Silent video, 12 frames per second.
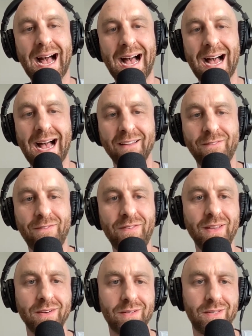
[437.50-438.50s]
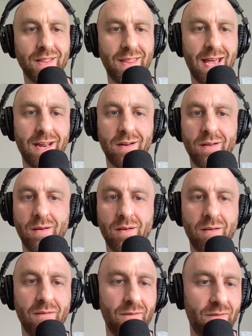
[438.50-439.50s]
I feel that
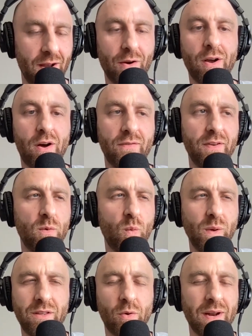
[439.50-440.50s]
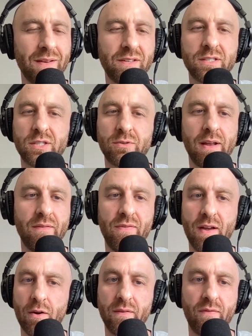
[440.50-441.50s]
very often we don't have to stray
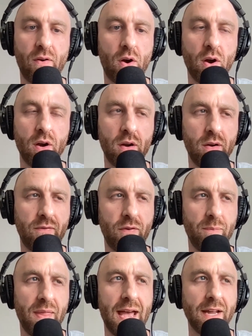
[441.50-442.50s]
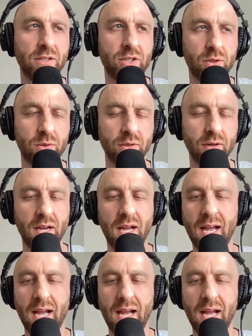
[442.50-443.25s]
very far from that shoulder.